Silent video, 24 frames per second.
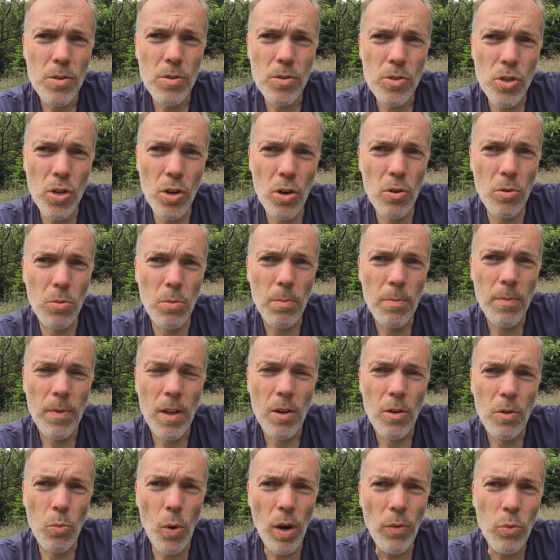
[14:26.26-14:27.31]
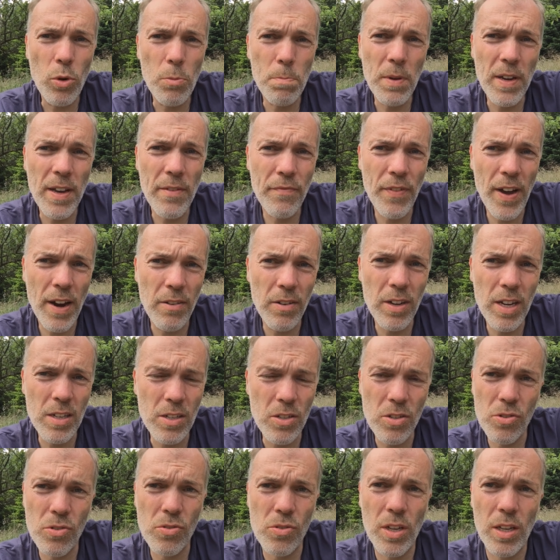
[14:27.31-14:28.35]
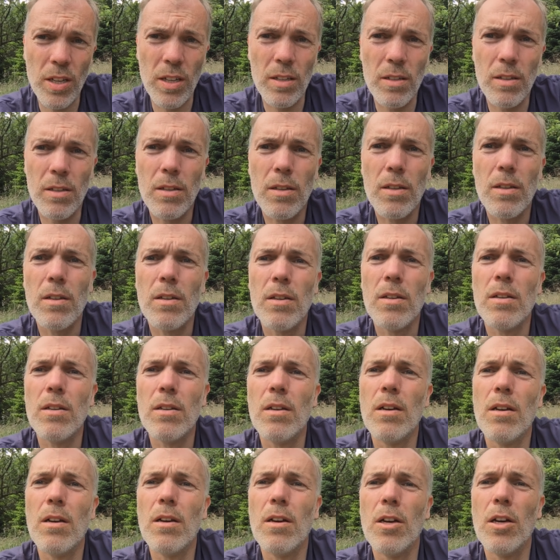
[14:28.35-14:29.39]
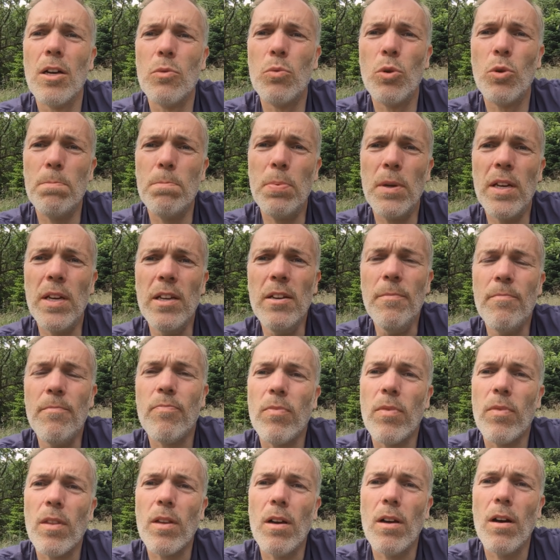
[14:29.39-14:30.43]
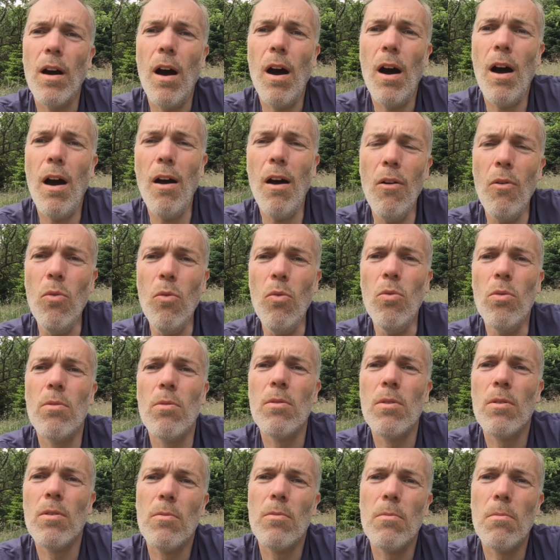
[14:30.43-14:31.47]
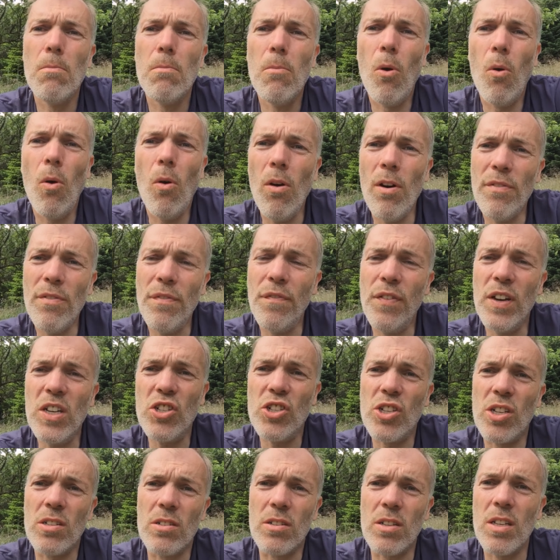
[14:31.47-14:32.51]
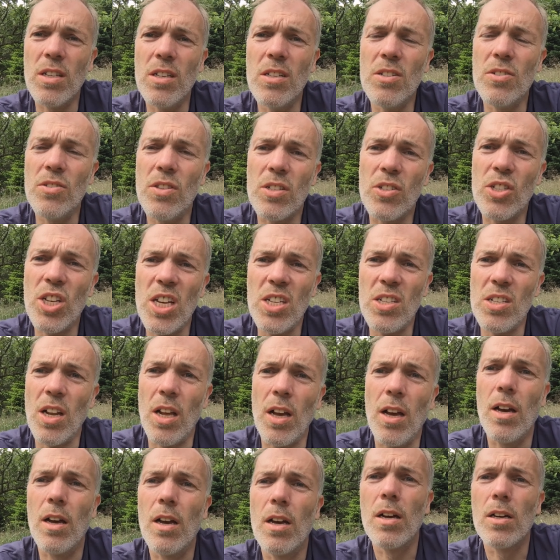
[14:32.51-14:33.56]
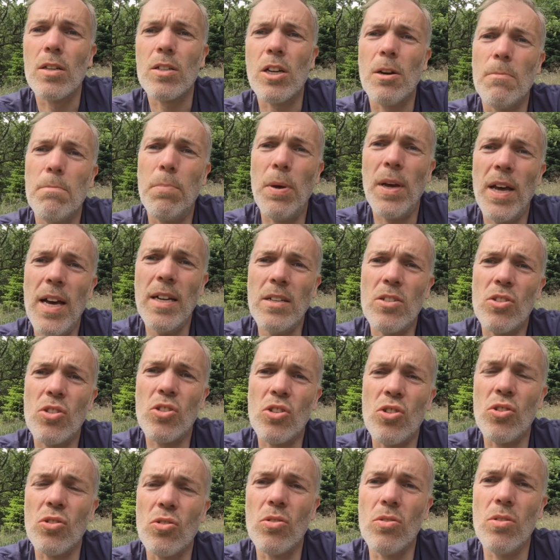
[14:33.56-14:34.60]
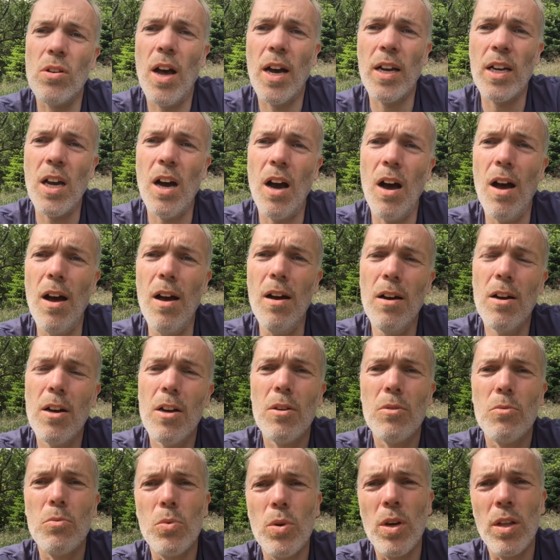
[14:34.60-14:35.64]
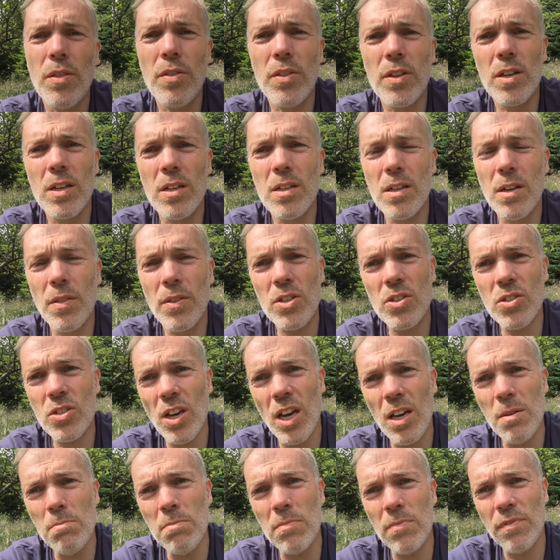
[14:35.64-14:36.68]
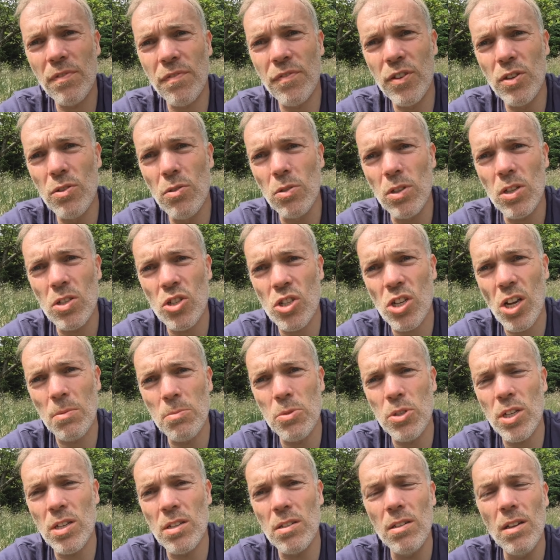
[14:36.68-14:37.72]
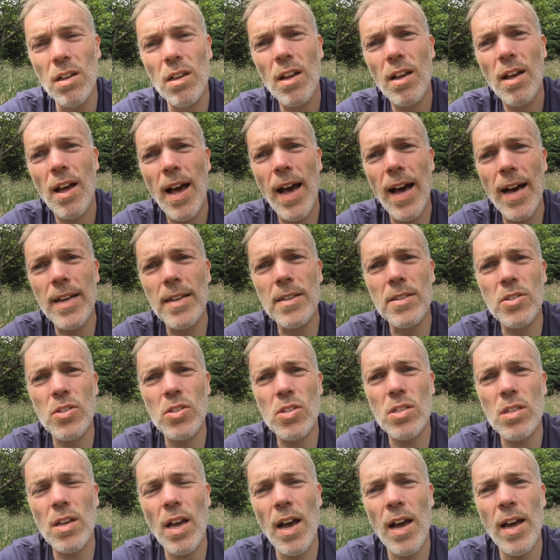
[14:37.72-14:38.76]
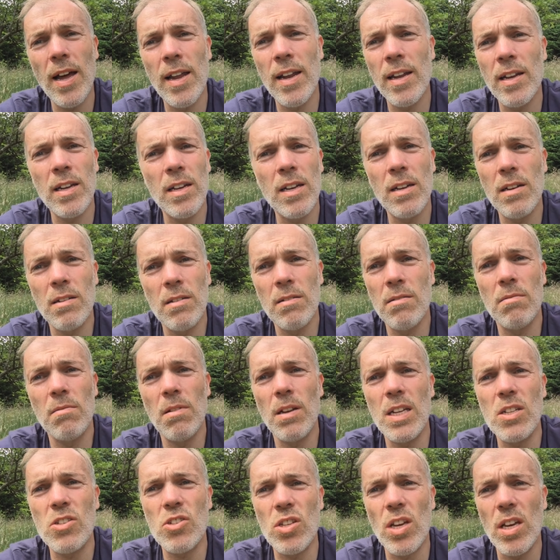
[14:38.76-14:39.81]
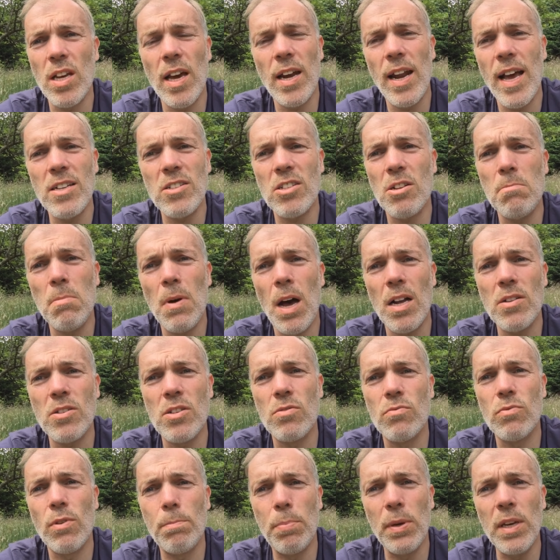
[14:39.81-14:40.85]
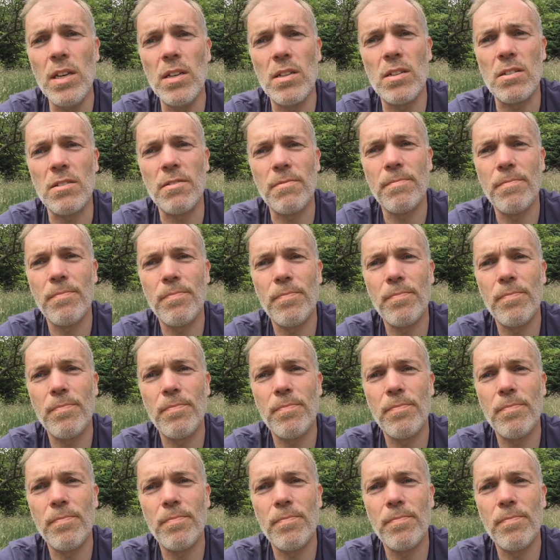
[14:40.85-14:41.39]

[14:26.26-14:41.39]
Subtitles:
So what would be very interesting would be how more efficient is the Tesla compared to a car with the same fuel consumption as let's say an Aston Martin Repeat.